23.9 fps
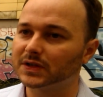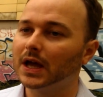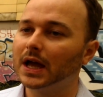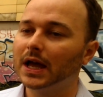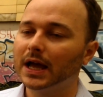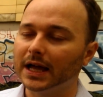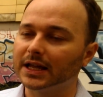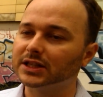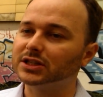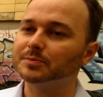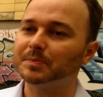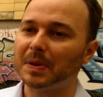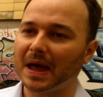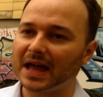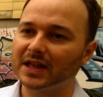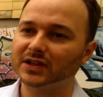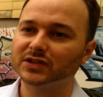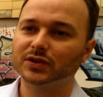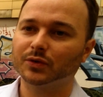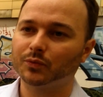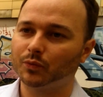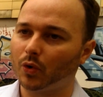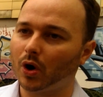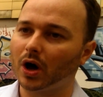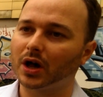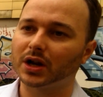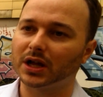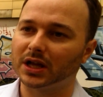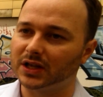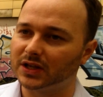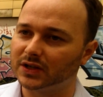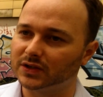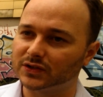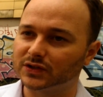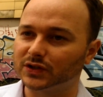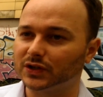It depends on what
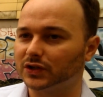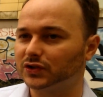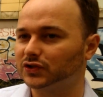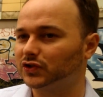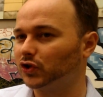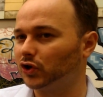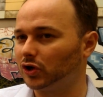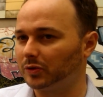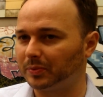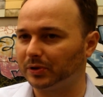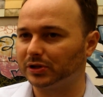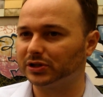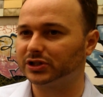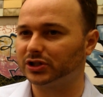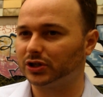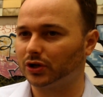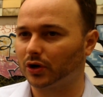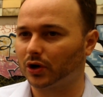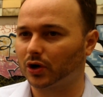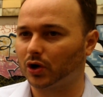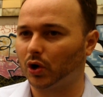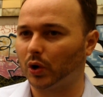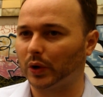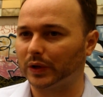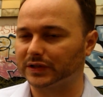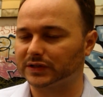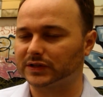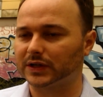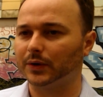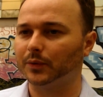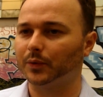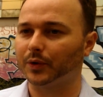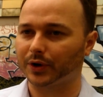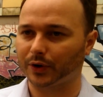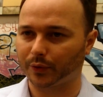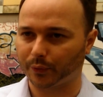is suitable to your goals,
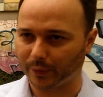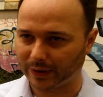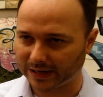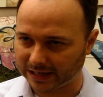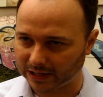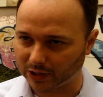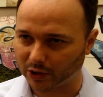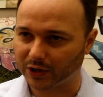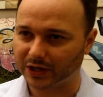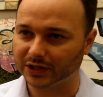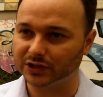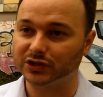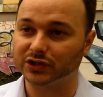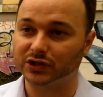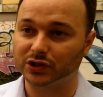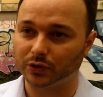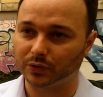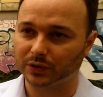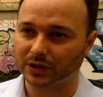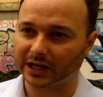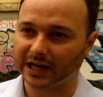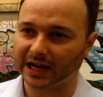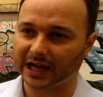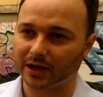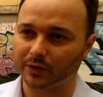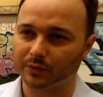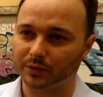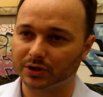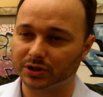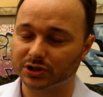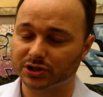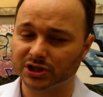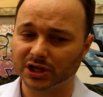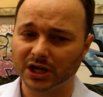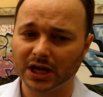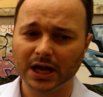what you're really looking to do with the
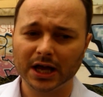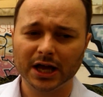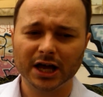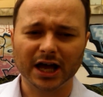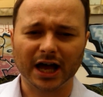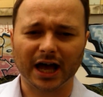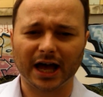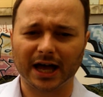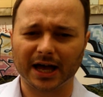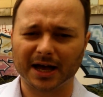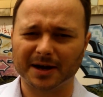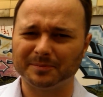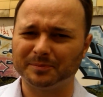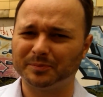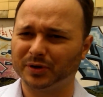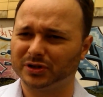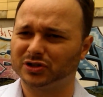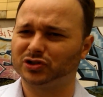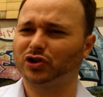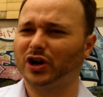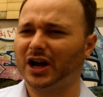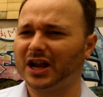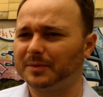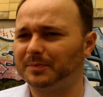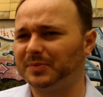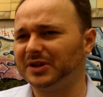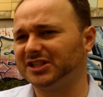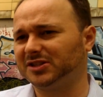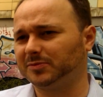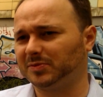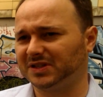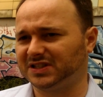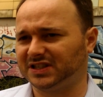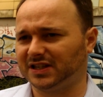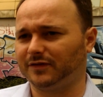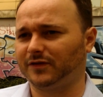language, but try to be
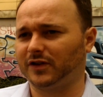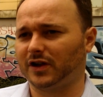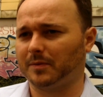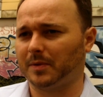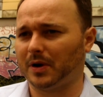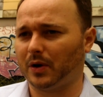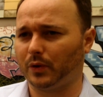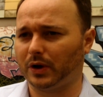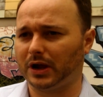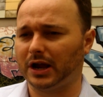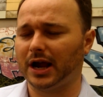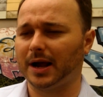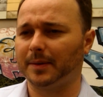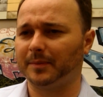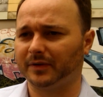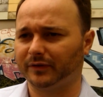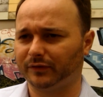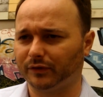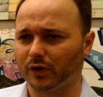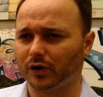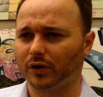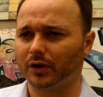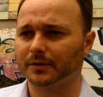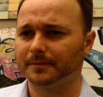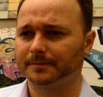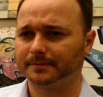specific about what you're aiming for.